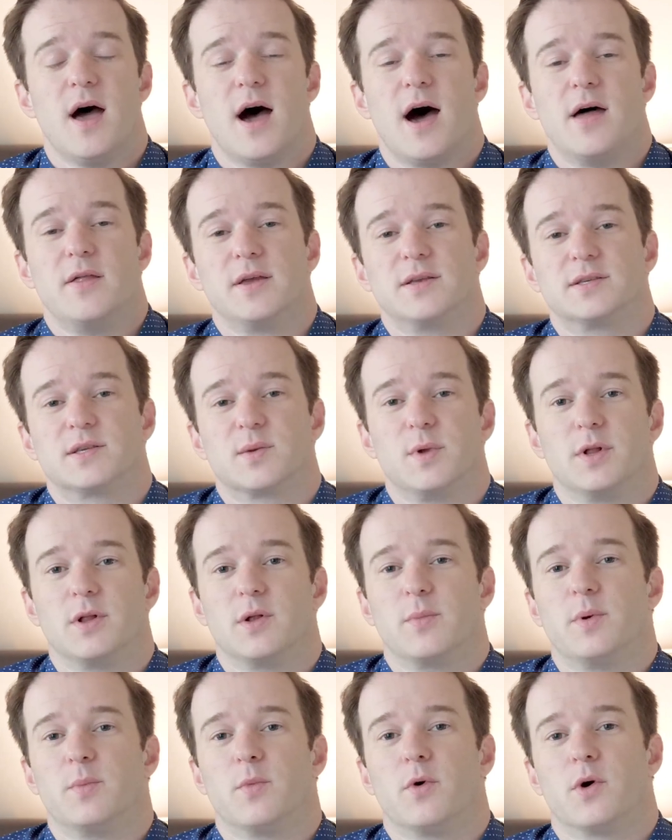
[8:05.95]
I think it's gonna be a
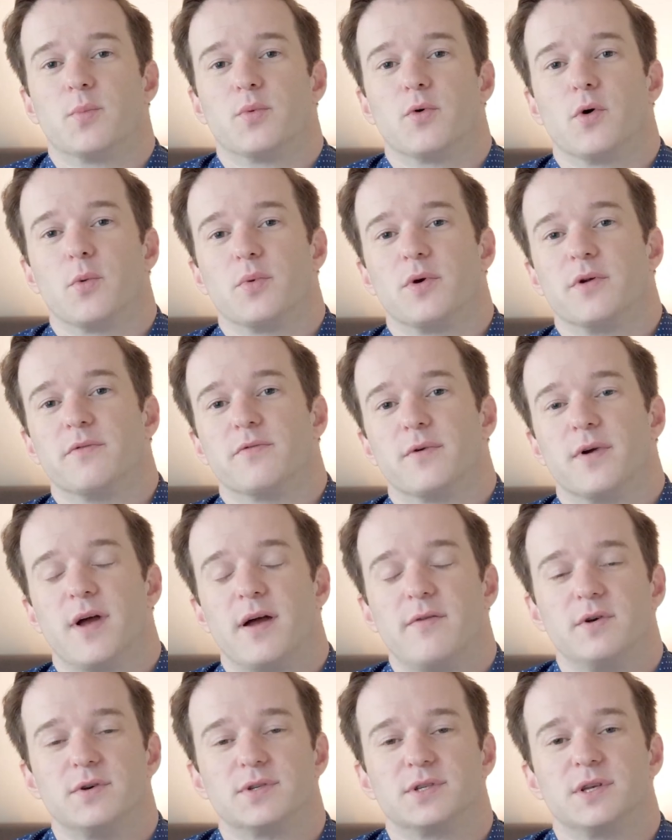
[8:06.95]
little bit more appropriate for
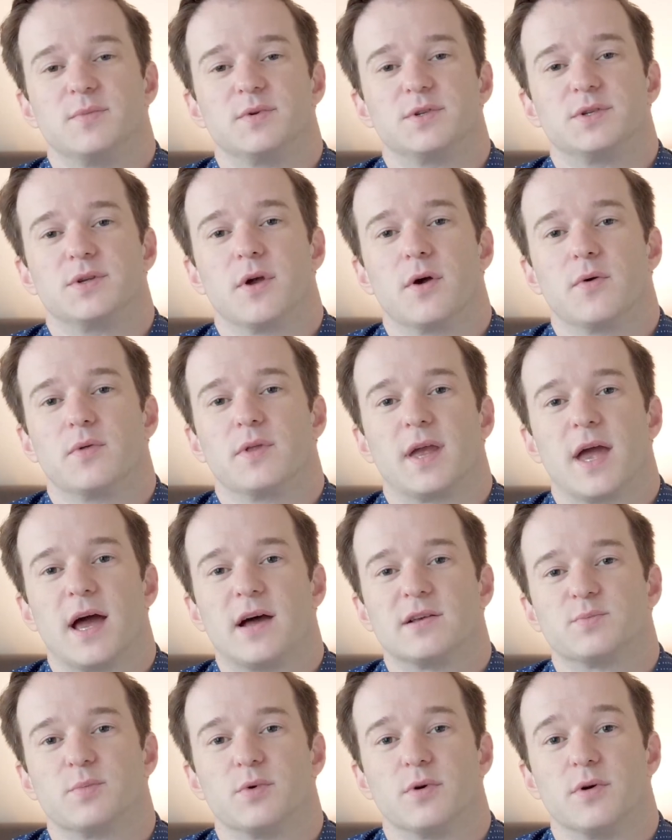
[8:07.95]
heavier sleepers to go with the
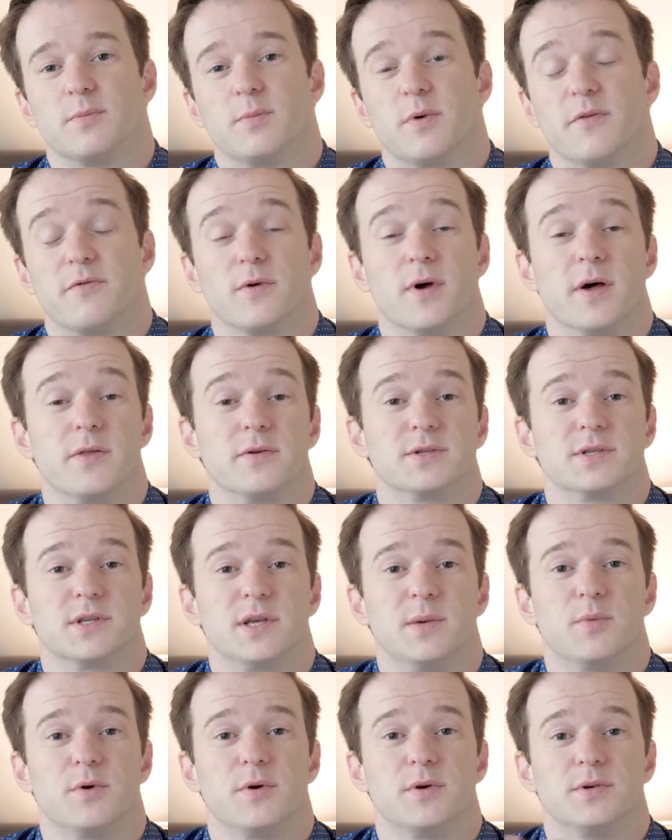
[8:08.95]
Casper, but for other
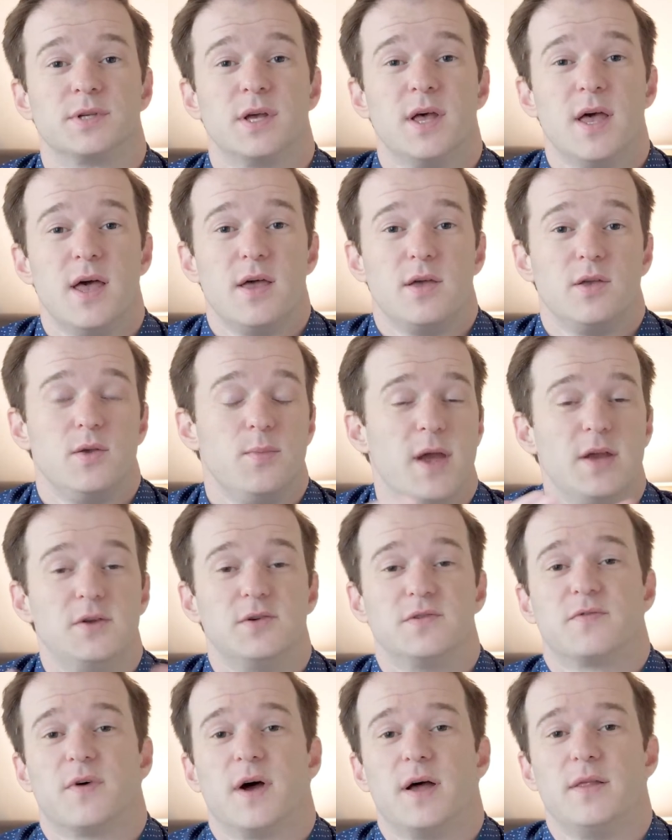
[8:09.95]
sleepers, you may
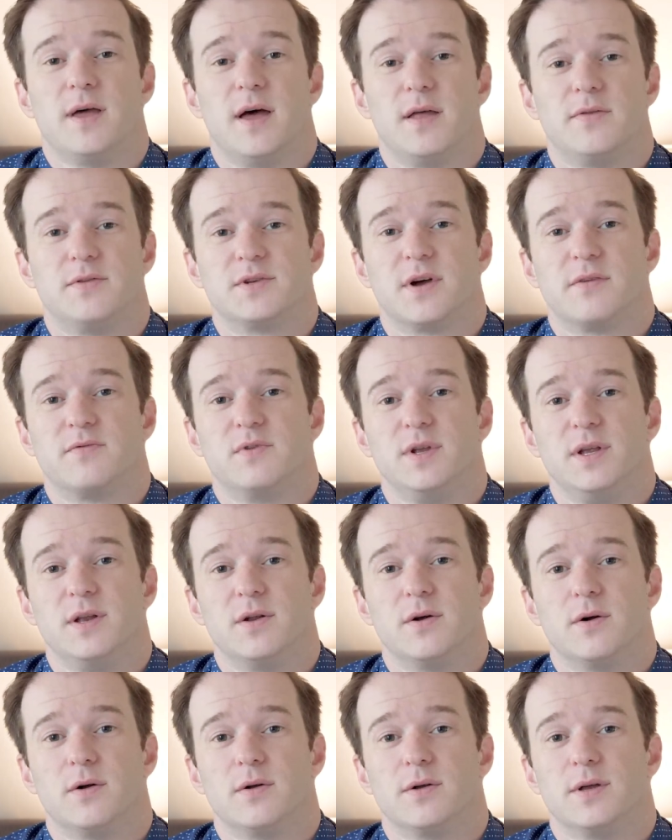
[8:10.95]
just find that the Tuft and
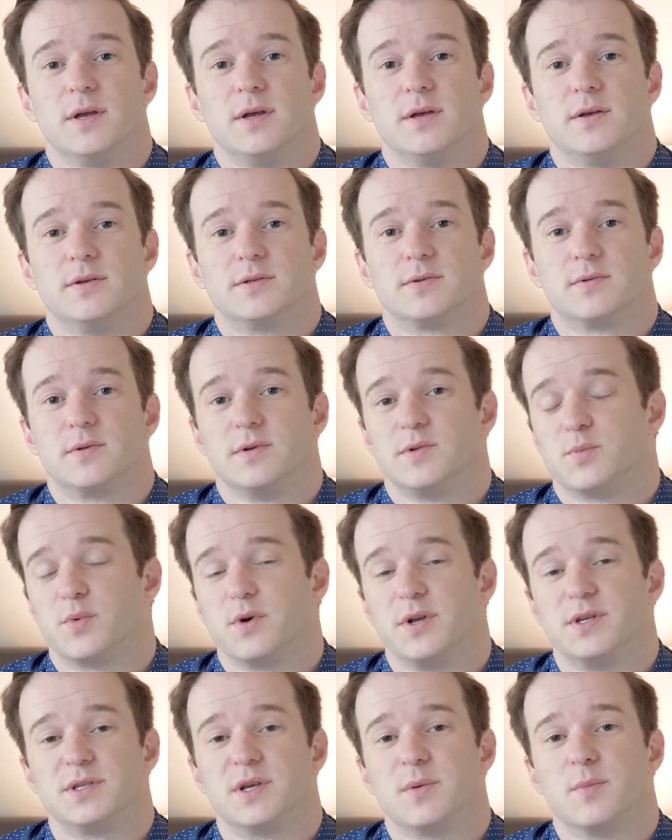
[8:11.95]
Needle is, is
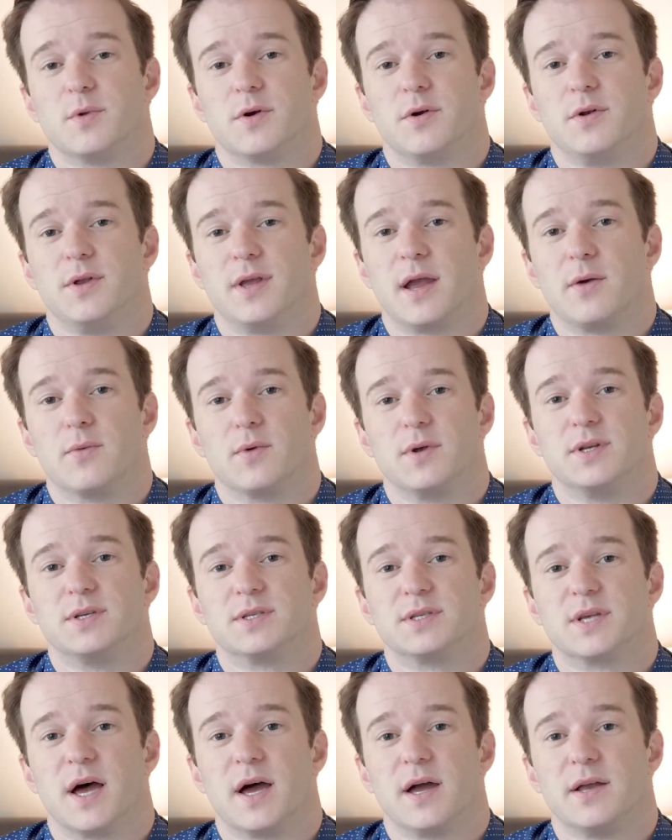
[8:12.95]
pretty similar and you can't really
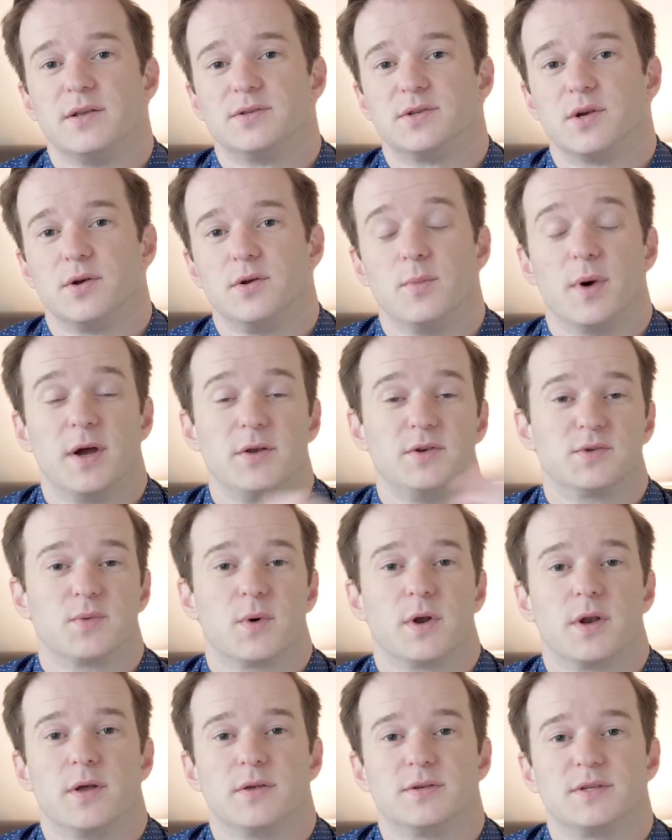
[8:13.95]
decide, and so you might just
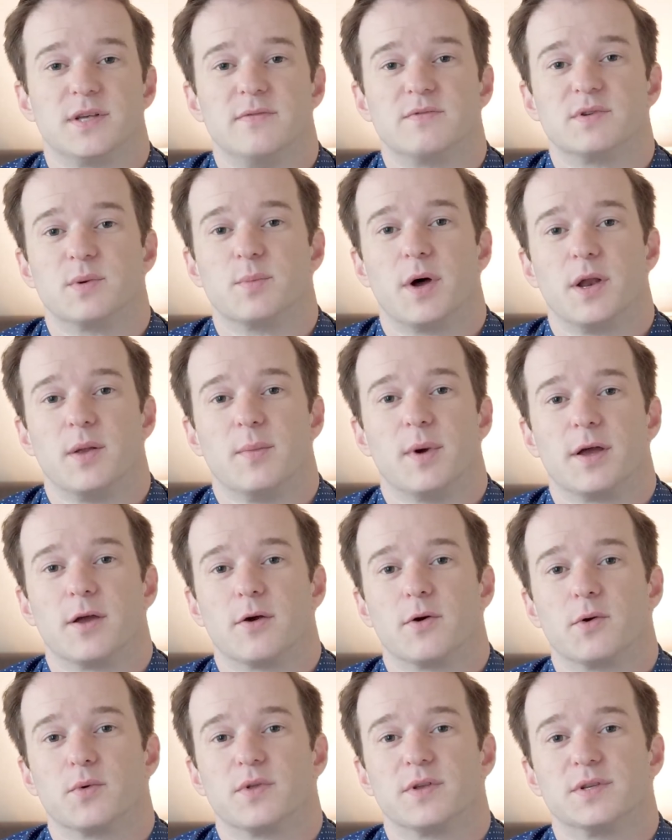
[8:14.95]
wanna save some money by
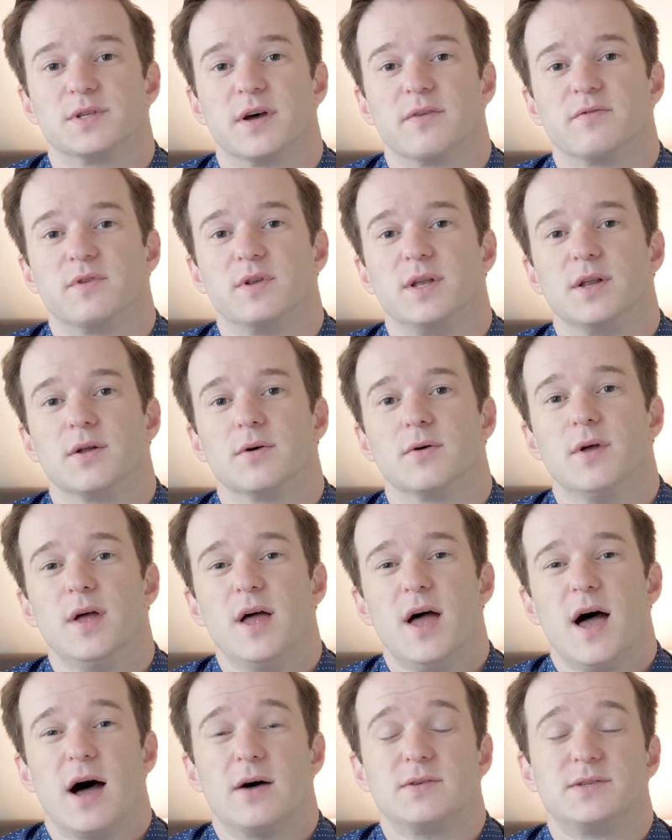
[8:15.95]
going with the Tuft and Needle.
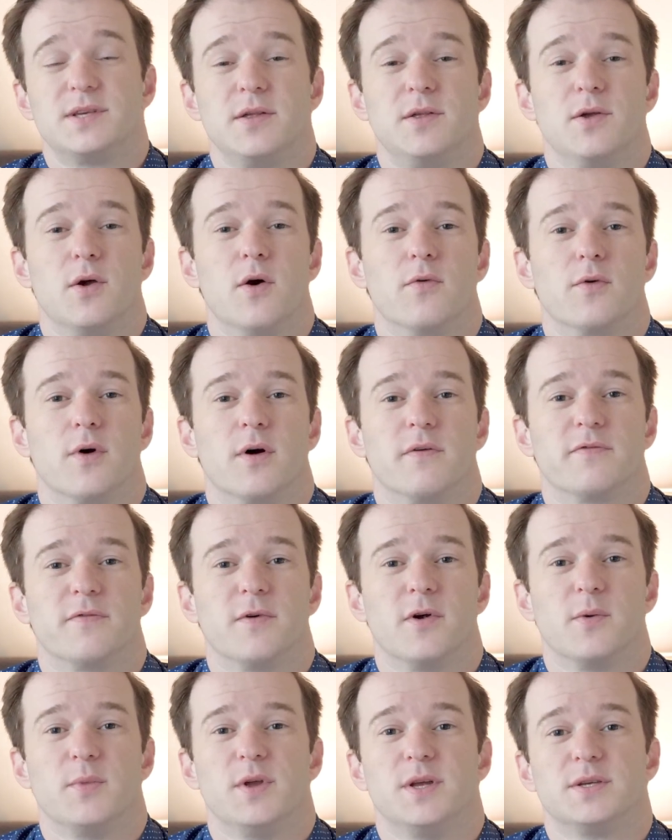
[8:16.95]
I would say the overall
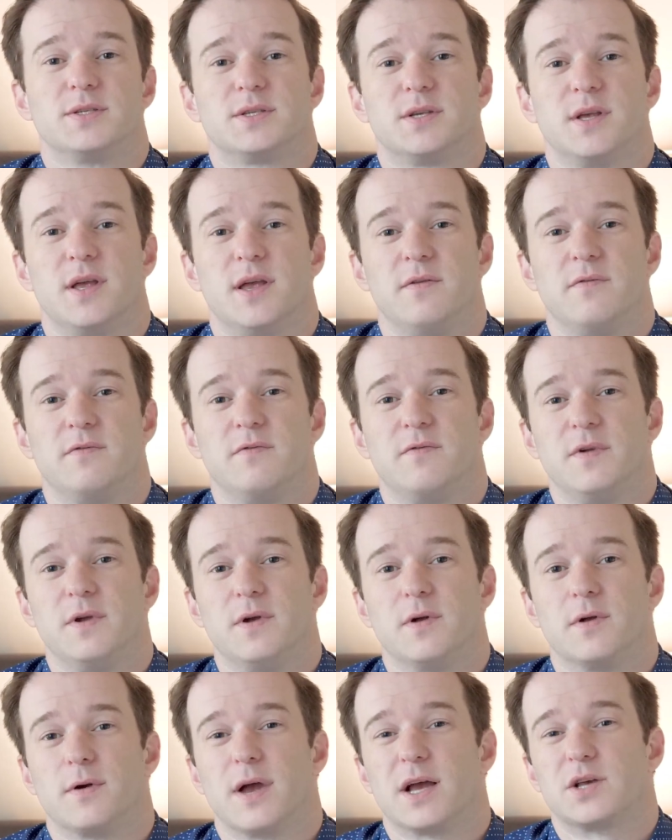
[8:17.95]
firmness and
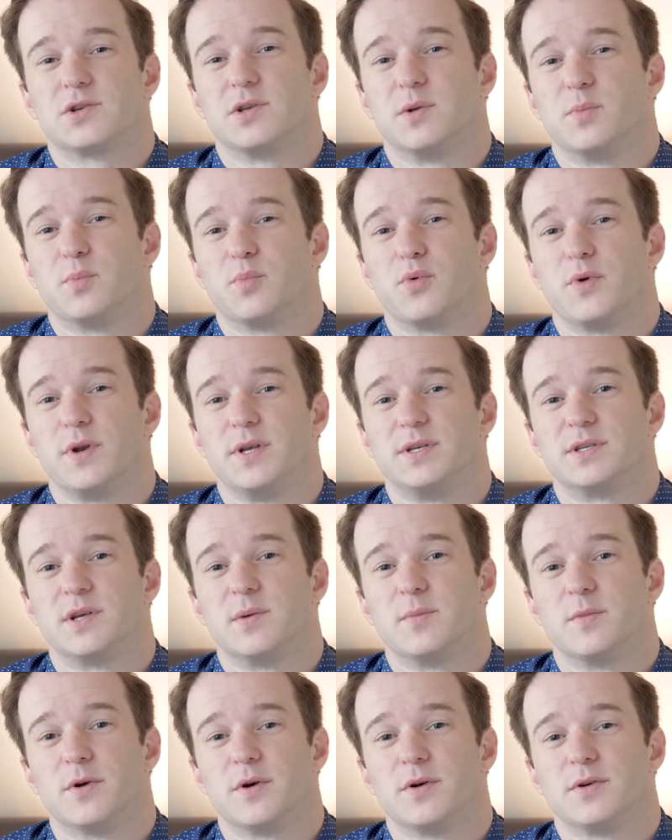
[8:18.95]
feel are actually pretty
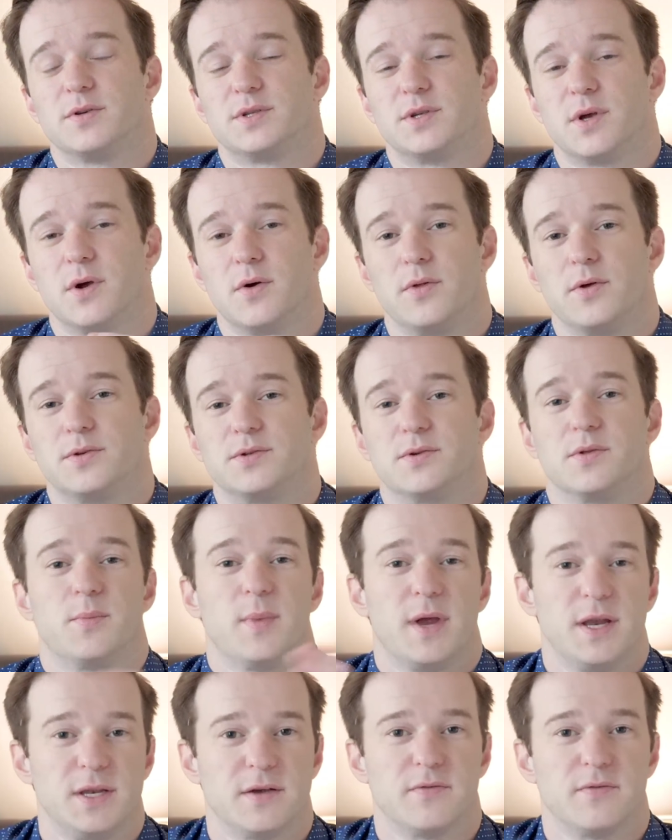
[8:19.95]
similar, so those are the main